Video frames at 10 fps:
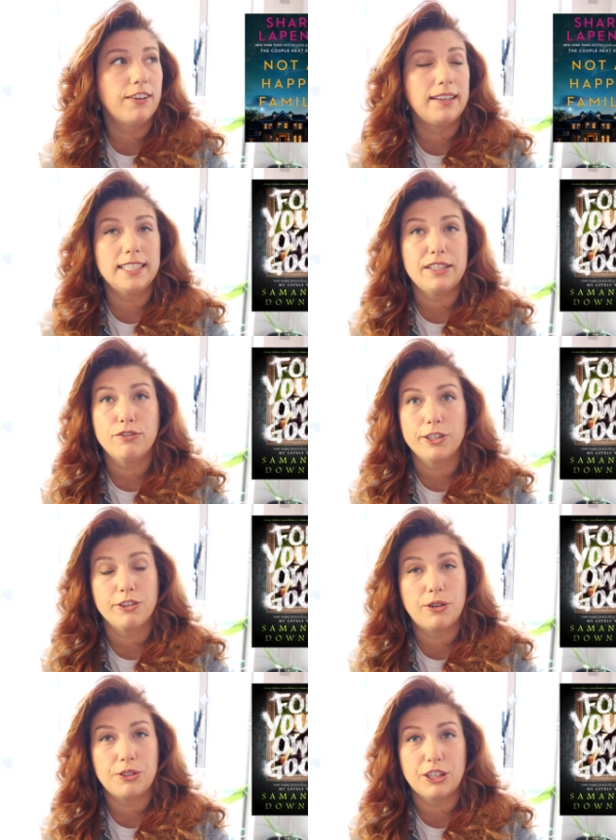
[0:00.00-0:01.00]
finally For
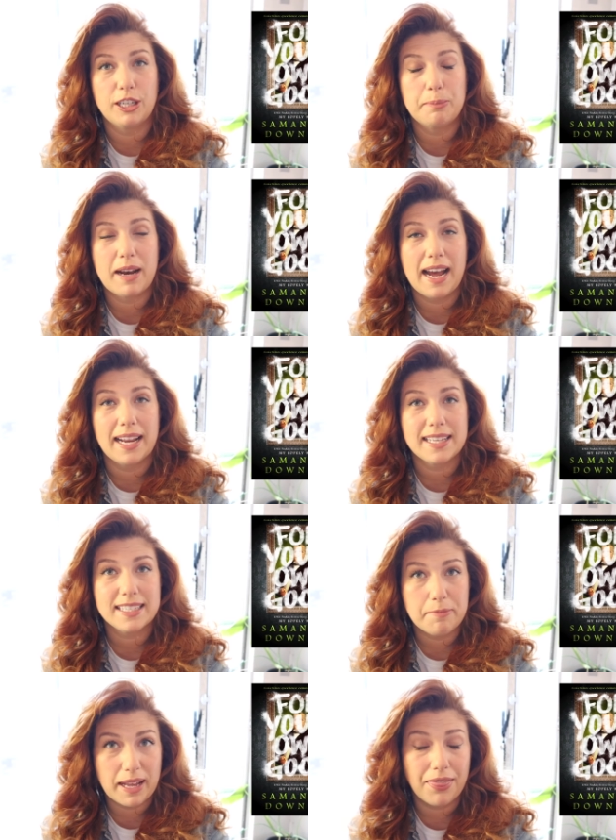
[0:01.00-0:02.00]
Your Own Good by
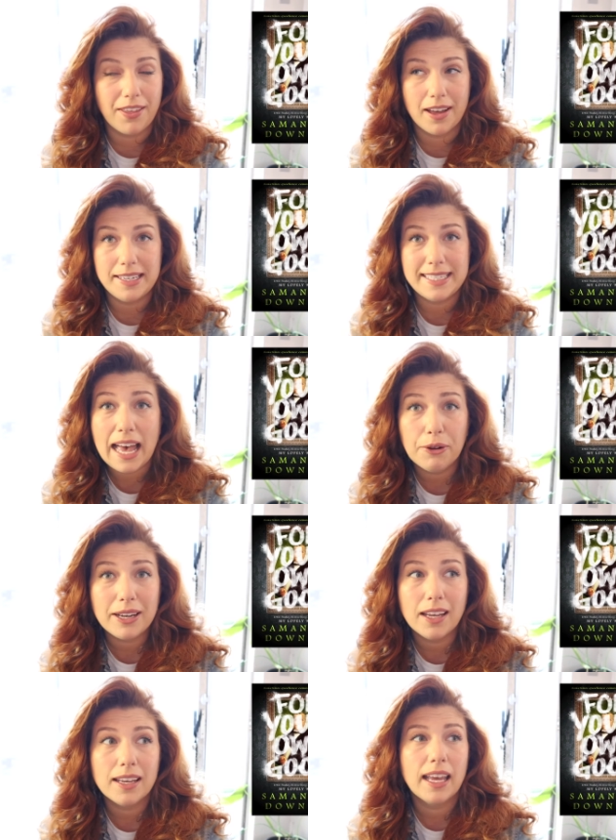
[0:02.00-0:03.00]
Samantha
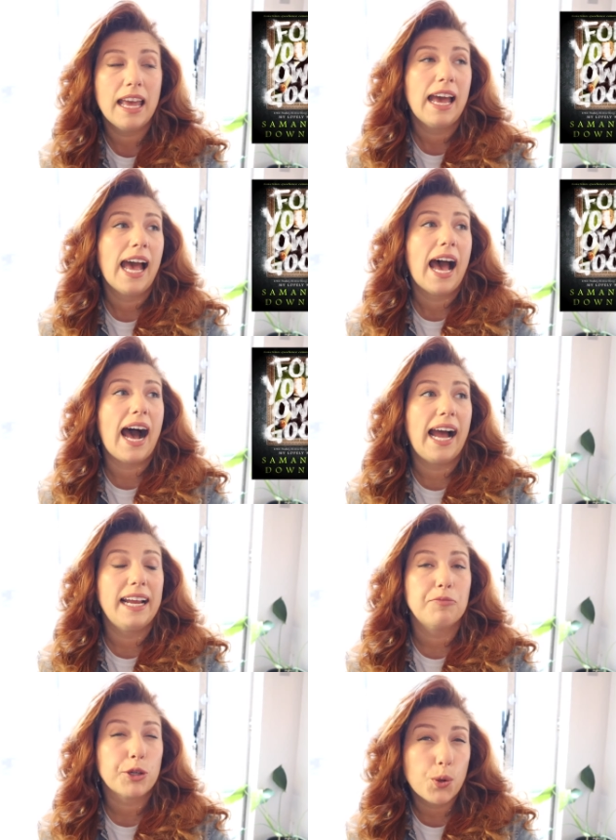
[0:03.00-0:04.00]
Downing. I
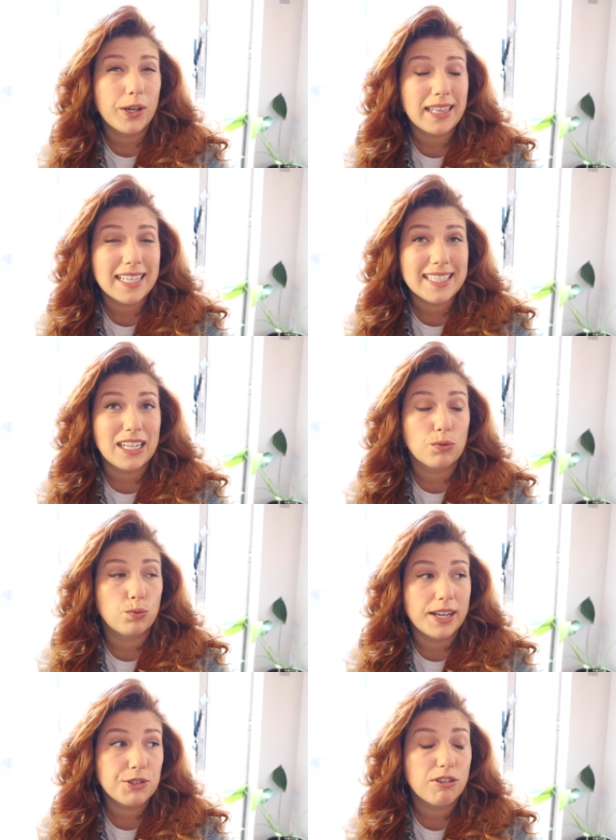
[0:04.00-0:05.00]
am recording this in
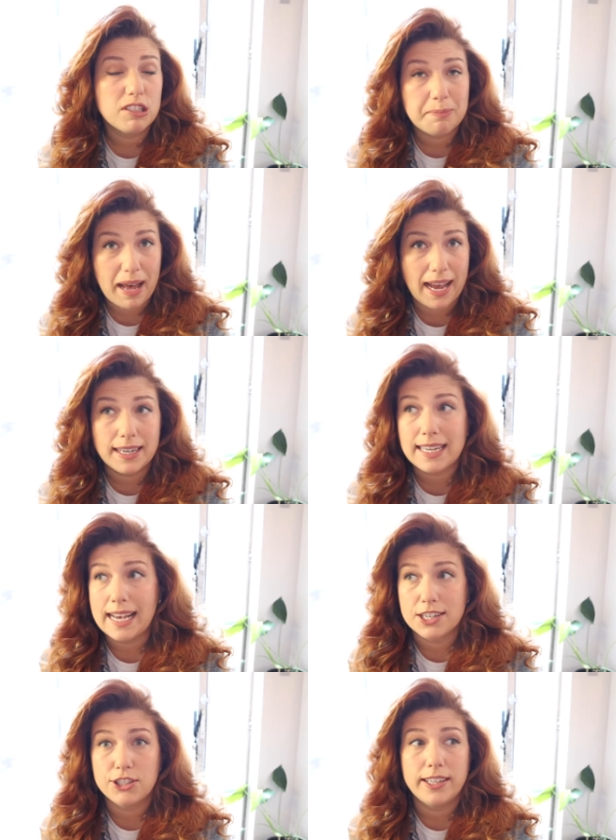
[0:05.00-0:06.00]
retrospect.
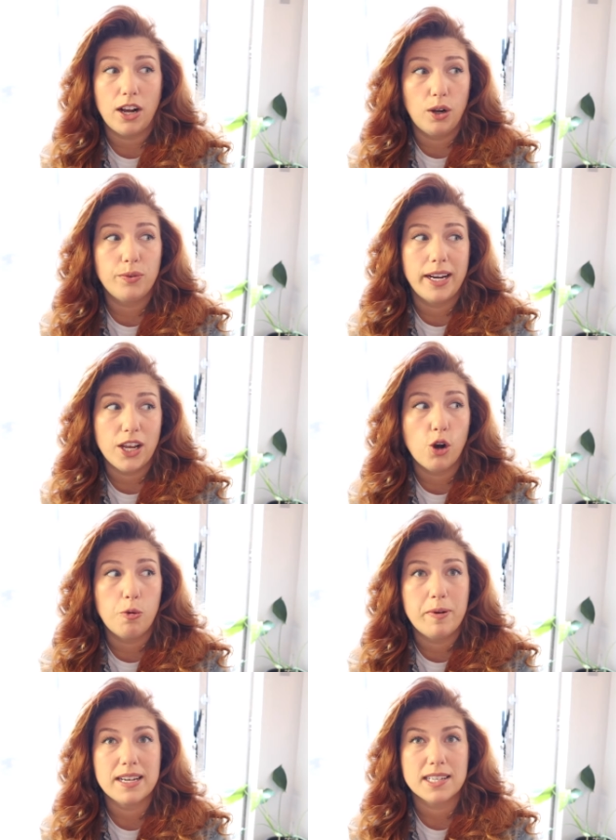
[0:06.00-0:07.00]
I actually already
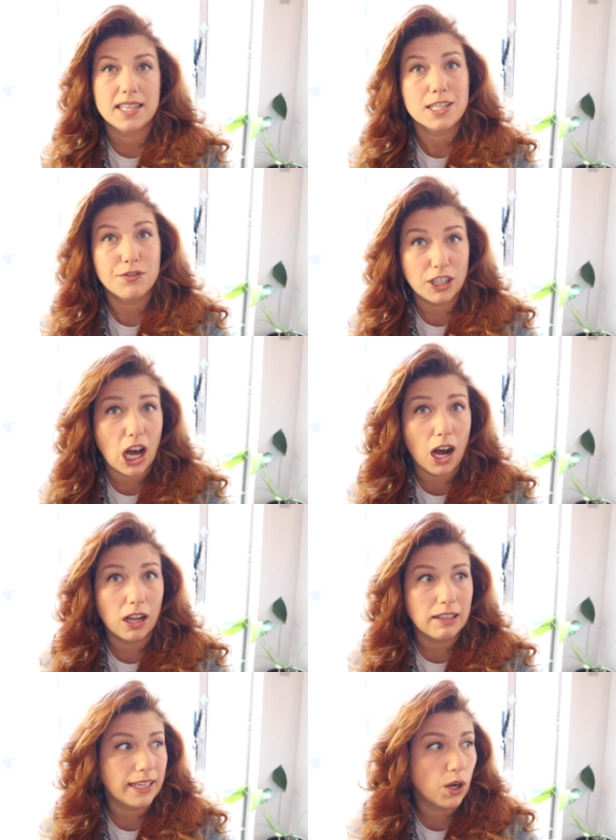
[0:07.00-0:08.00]
opened this
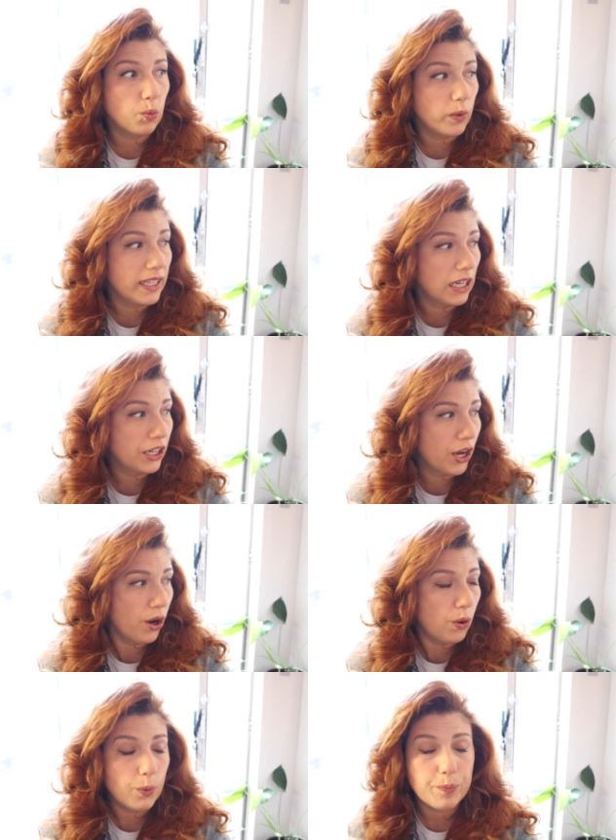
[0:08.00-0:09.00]
vlog like a week
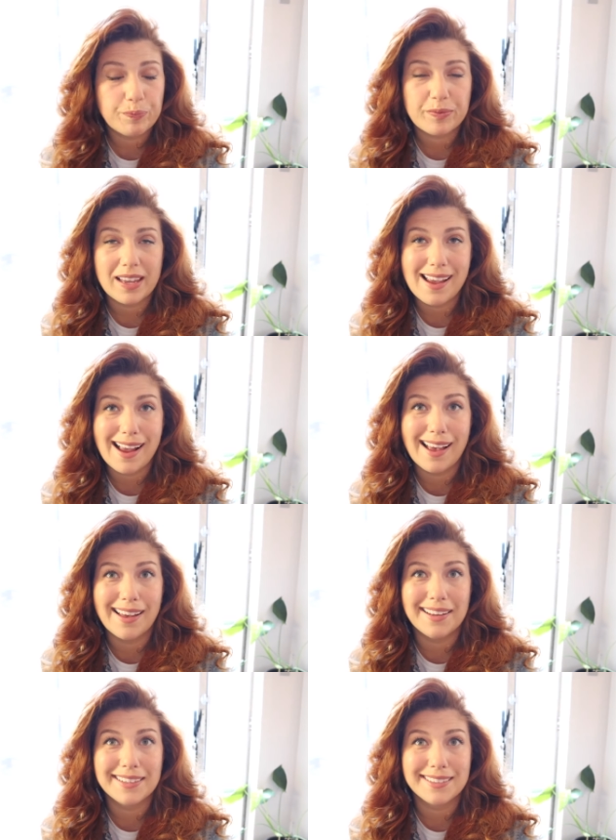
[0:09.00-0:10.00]
ago
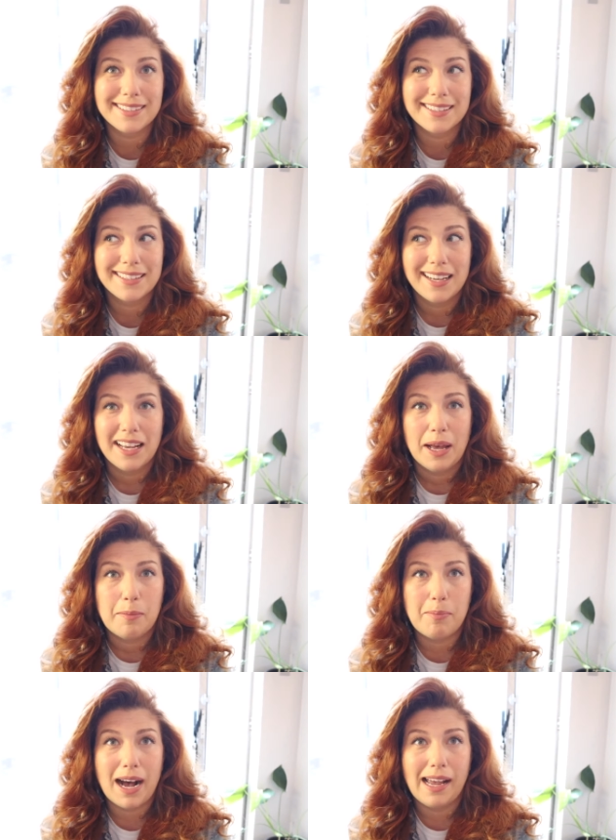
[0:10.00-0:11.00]
and
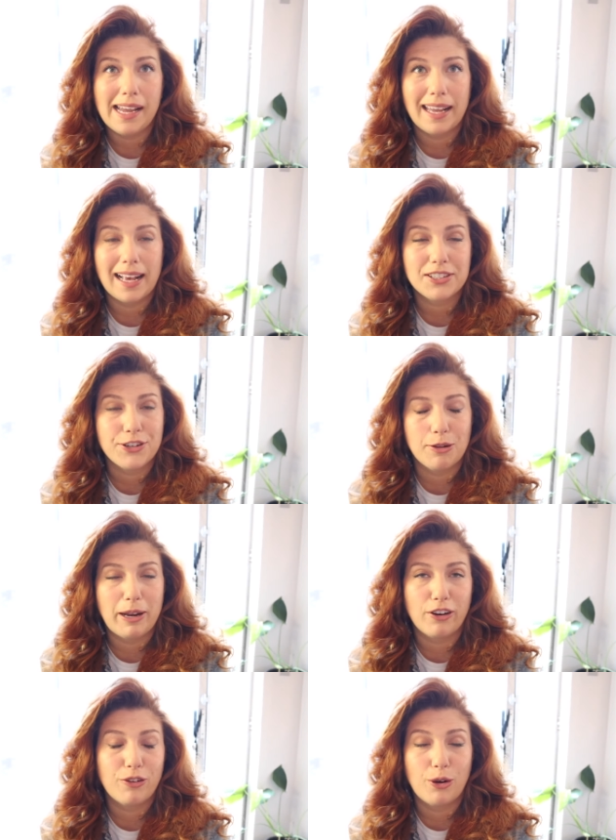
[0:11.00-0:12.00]
my external
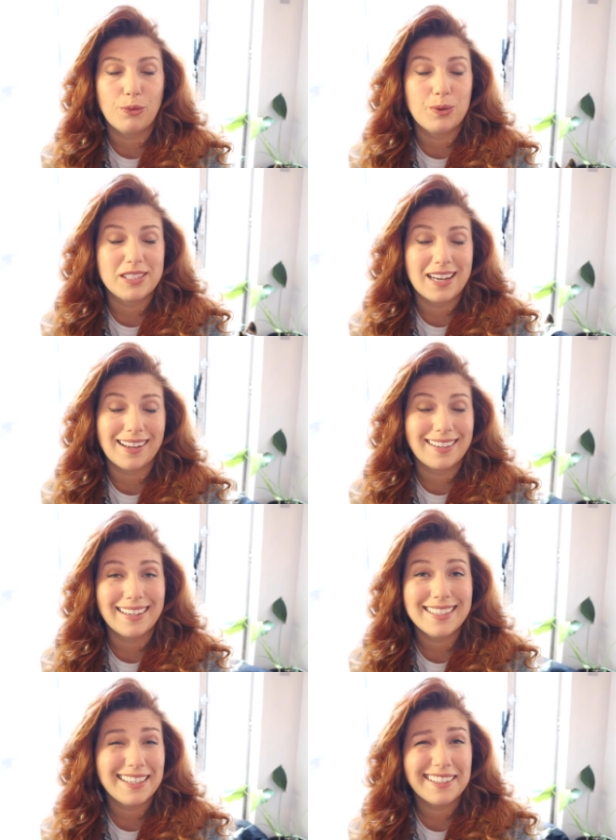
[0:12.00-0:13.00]
microphone was not
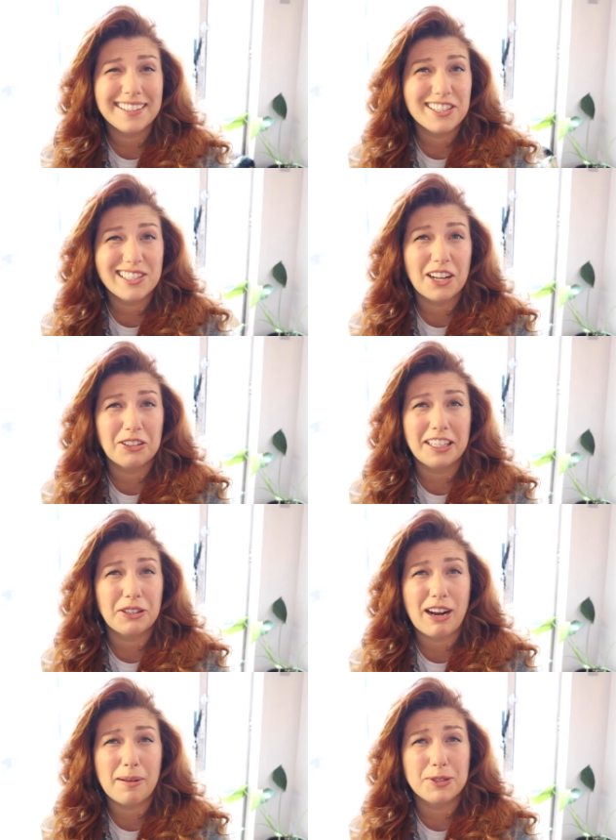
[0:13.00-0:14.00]
connected and it just sounded
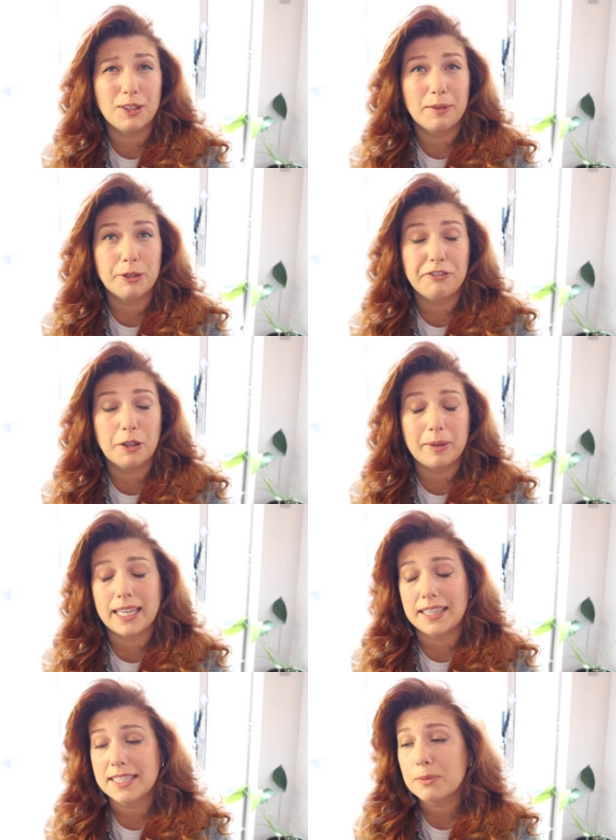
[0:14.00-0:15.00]
like crap. So I'm refilming
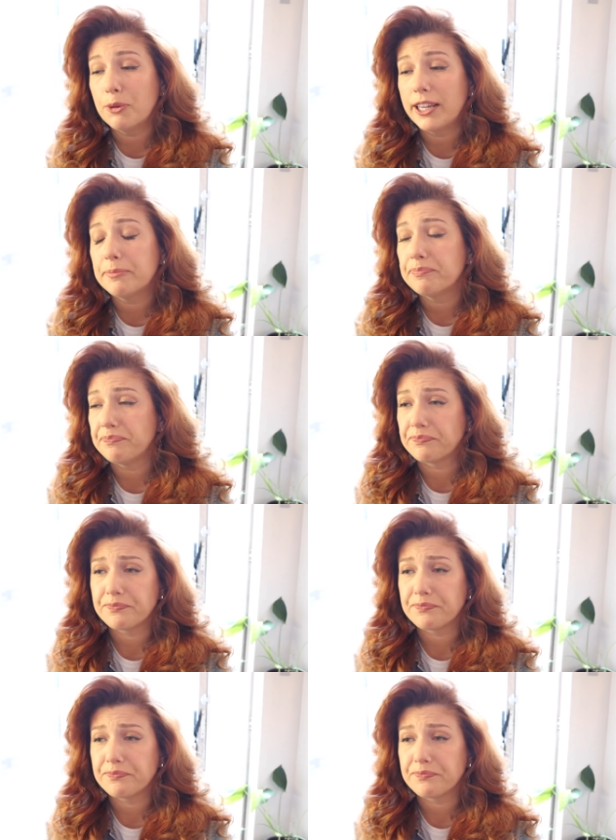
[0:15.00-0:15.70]
it at this point.